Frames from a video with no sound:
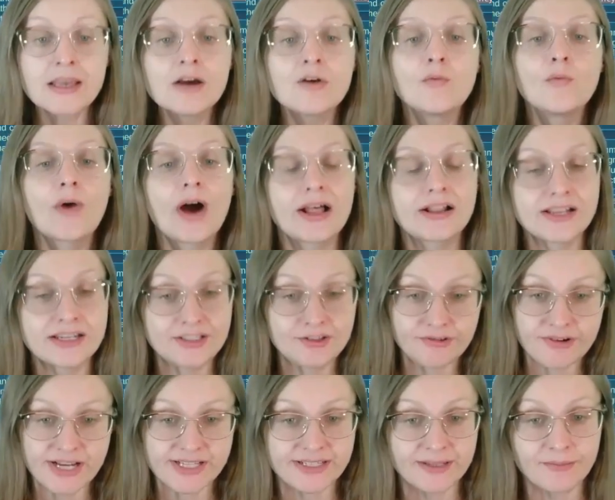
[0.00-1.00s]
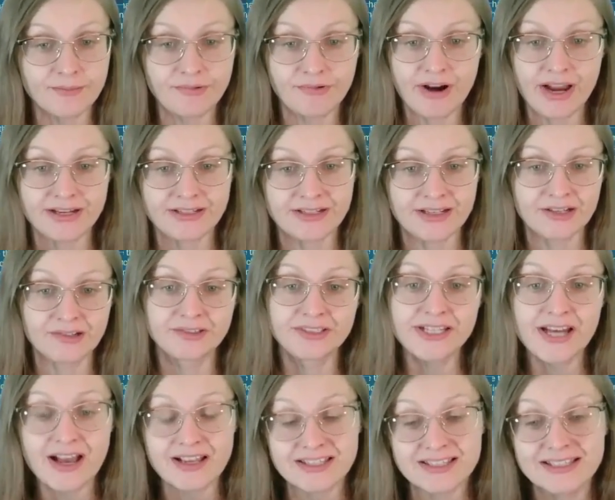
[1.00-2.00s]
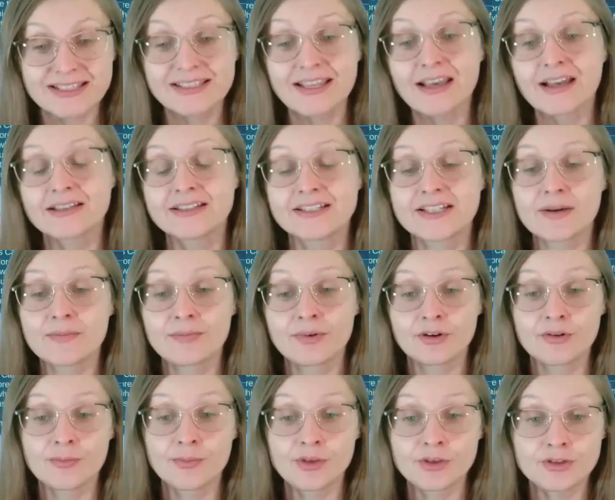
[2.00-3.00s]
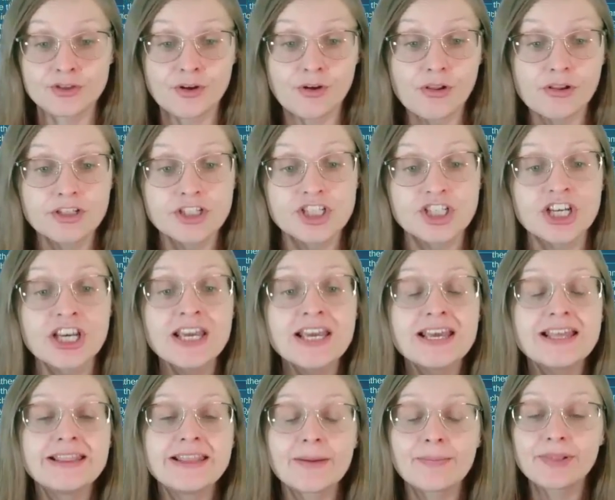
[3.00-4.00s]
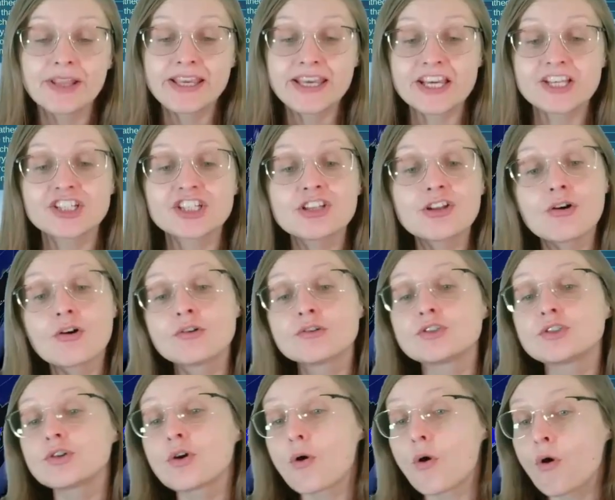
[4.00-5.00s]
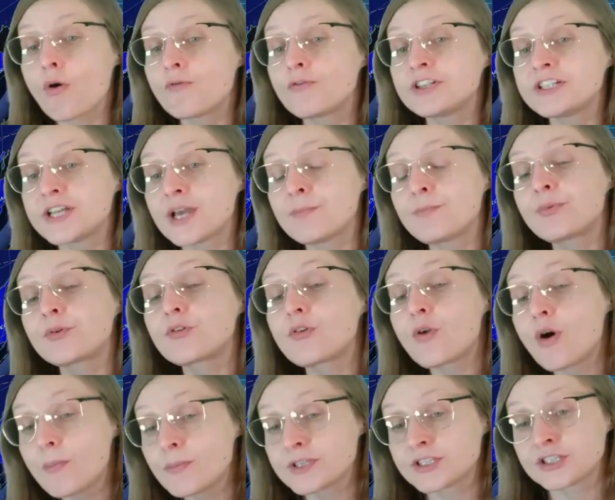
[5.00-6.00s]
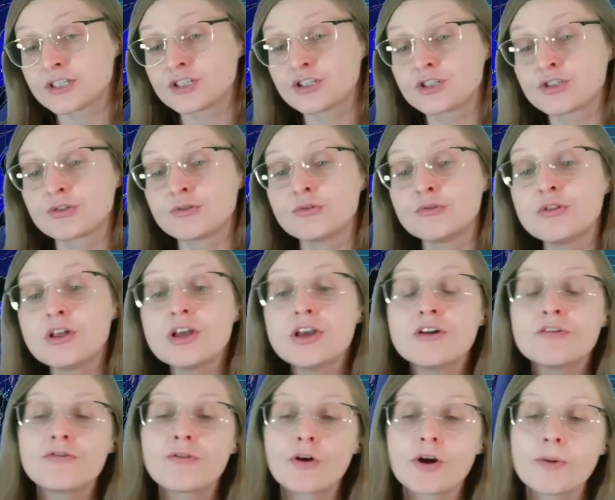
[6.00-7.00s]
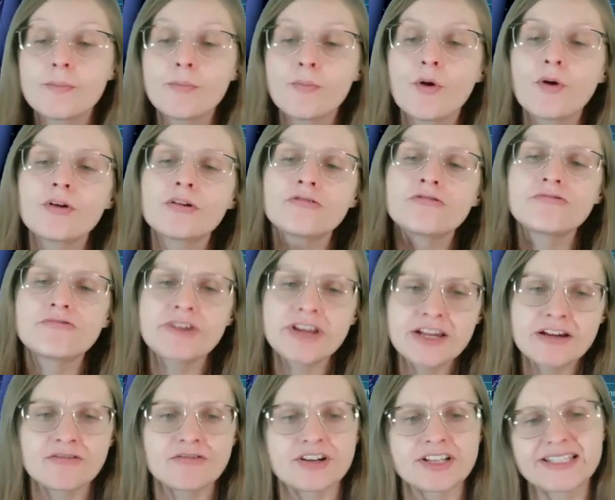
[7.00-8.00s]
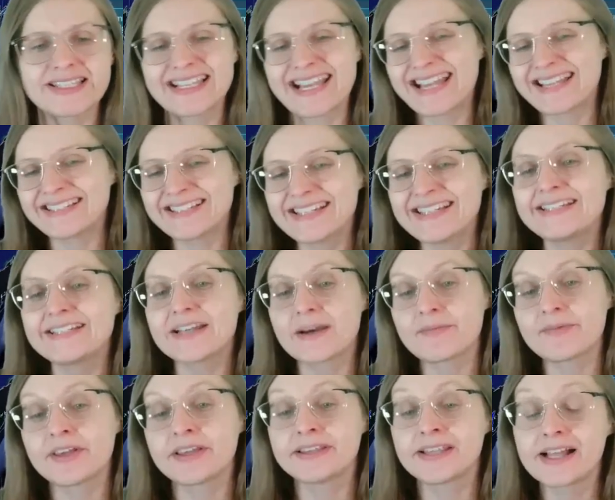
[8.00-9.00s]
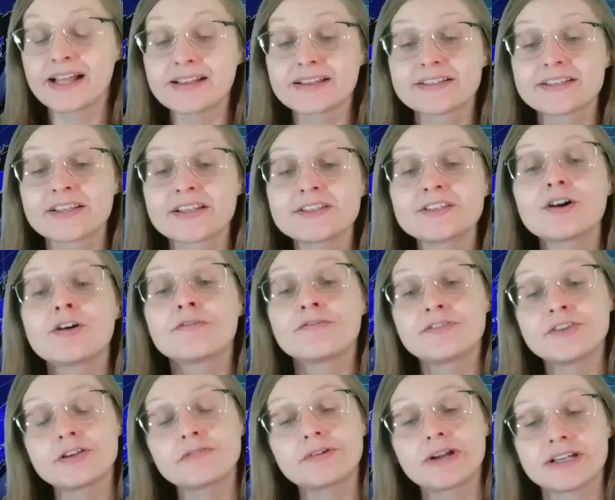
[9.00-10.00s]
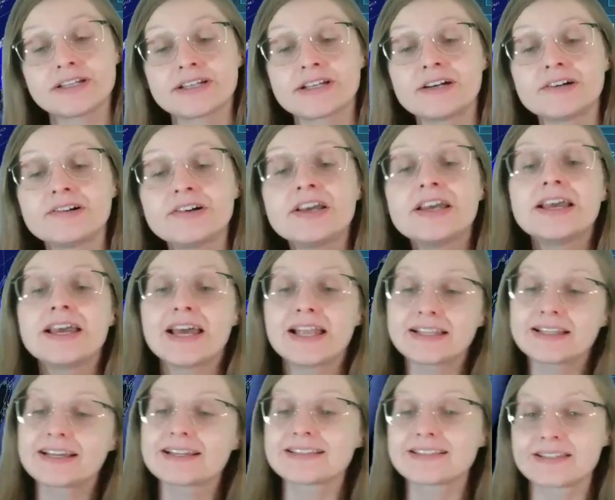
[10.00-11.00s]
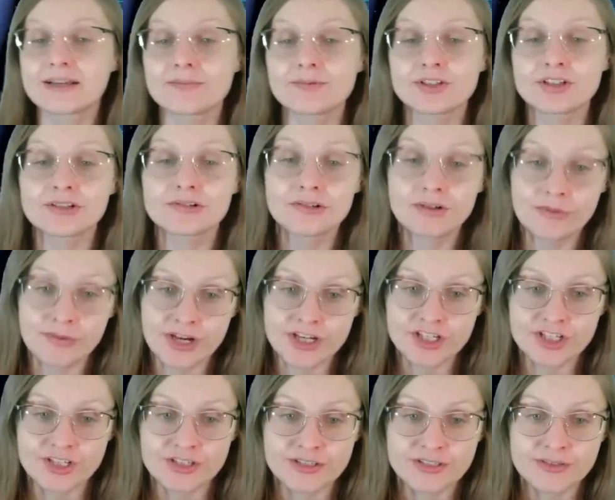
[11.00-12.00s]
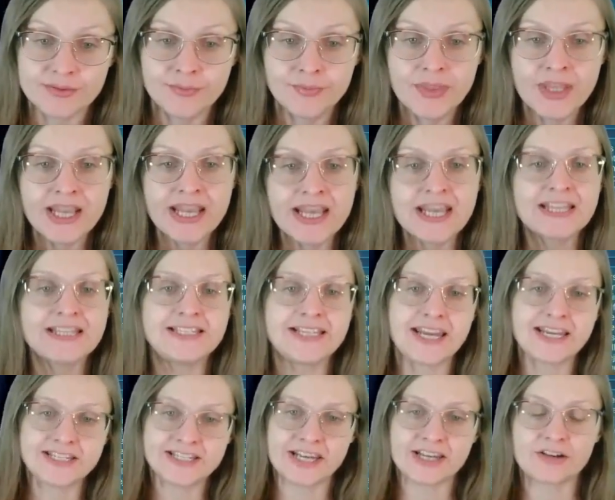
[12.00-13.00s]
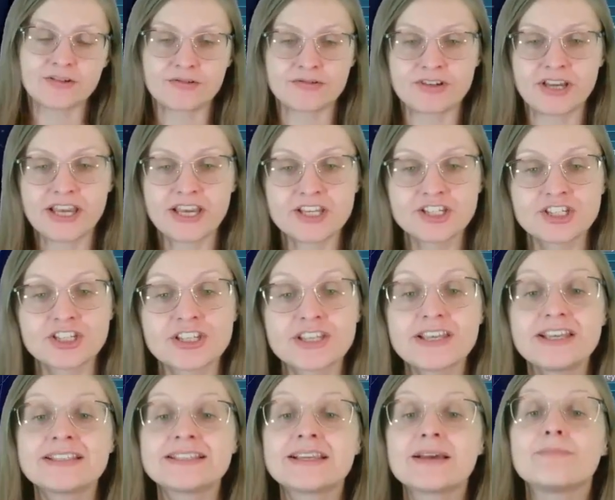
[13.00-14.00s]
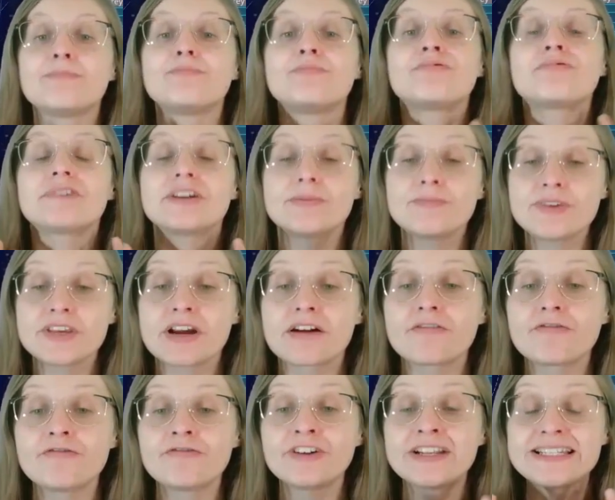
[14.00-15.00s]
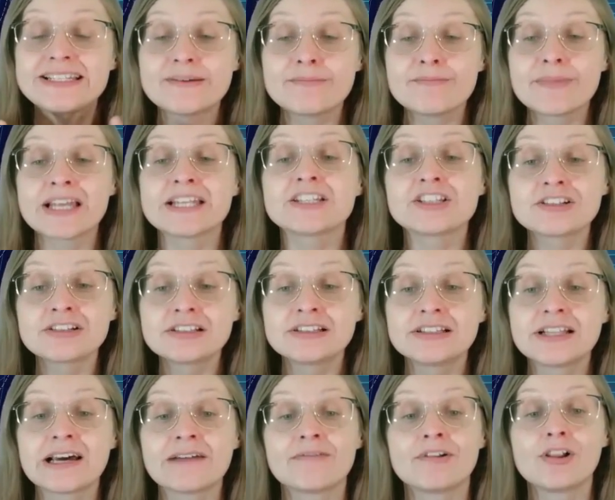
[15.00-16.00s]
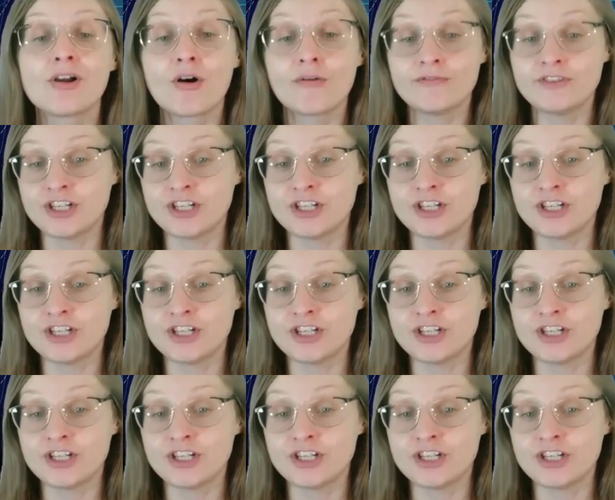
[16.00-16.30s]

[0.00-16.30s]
While addressing practical tasks in contemporary museology, the application also offered a promising tool for a more rigorous and in-depth analysis of theoretical and conceptual questions. Data aggregation is a premier fundamental level of